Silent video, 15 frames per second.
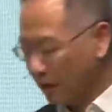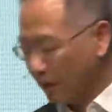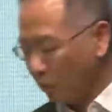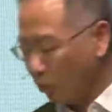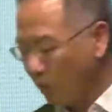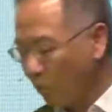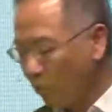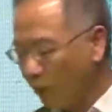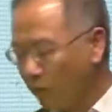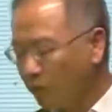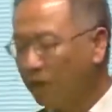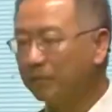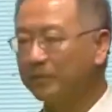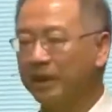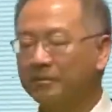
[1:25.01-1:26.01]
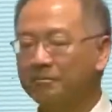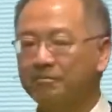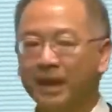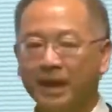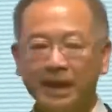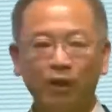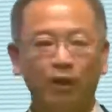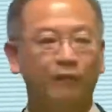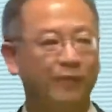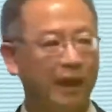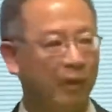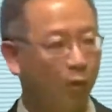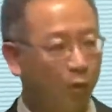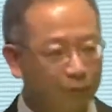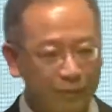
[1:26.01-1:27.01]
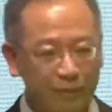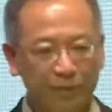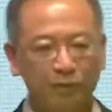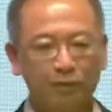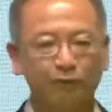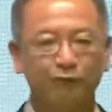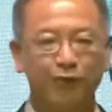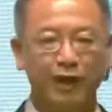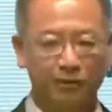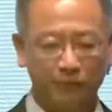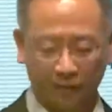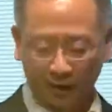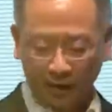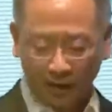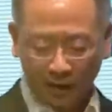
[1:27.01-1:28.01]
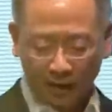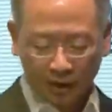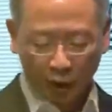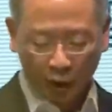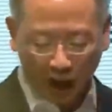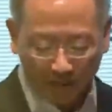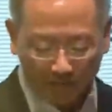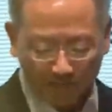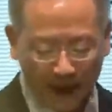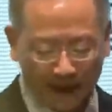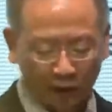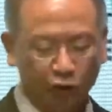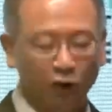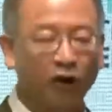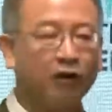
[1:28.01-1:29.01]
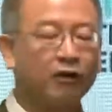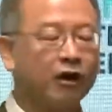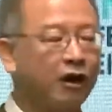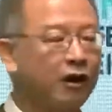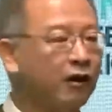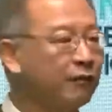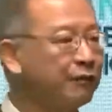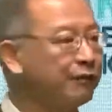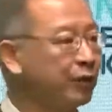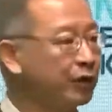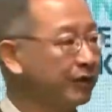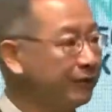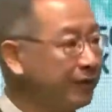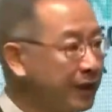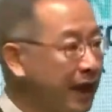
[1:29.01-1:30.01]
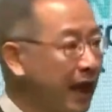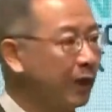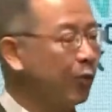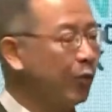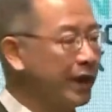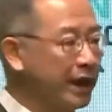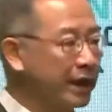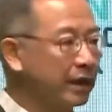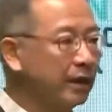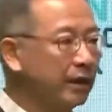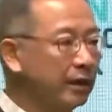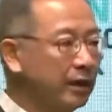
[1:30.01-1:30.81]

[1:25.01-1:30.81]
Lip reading: we're welcoming many of our overseas friends to come back to Hong Kong for the FinTech Week